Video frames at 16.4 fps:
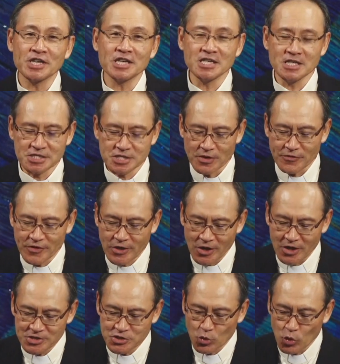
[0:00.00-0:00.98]
years of
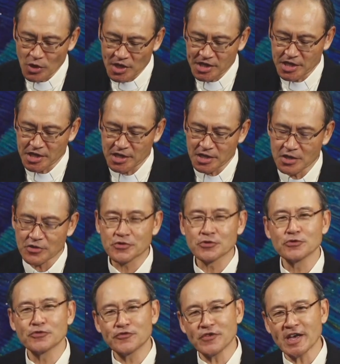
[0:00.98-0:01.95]
God's working
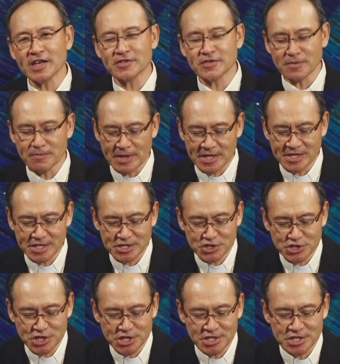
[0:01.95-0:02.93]
through Faith
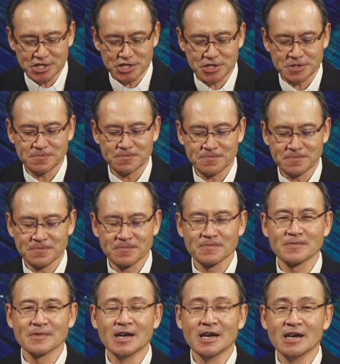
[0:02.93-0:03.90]
Methodist Church.
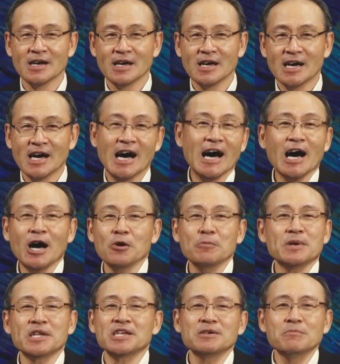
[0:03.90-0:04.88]
How
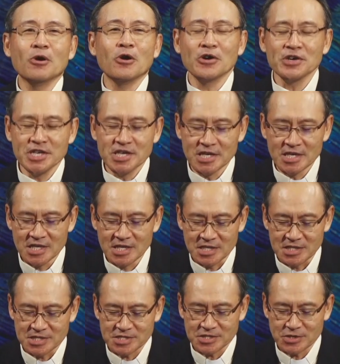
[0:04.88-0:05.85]
many more
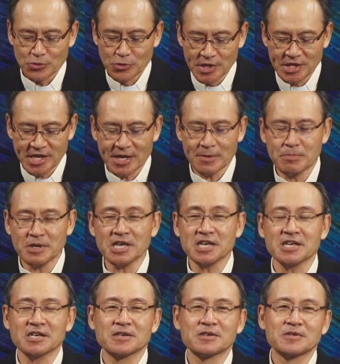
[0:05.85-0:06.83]
years will there
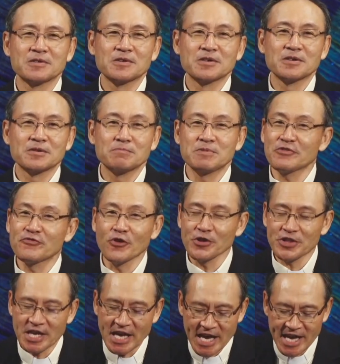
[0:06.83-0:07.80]
be
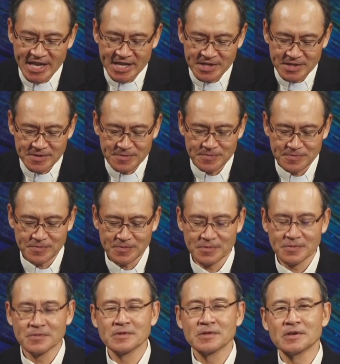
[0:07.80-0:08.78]
before the end?
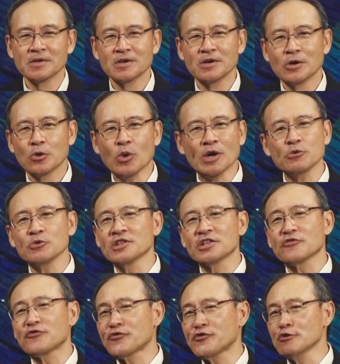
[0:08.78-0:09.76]
What will
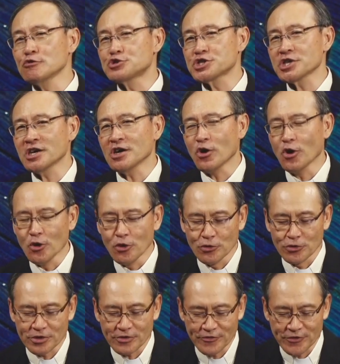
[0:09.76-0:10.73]
the future
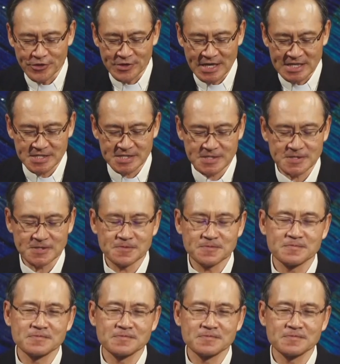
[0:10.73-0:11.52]
hold for us?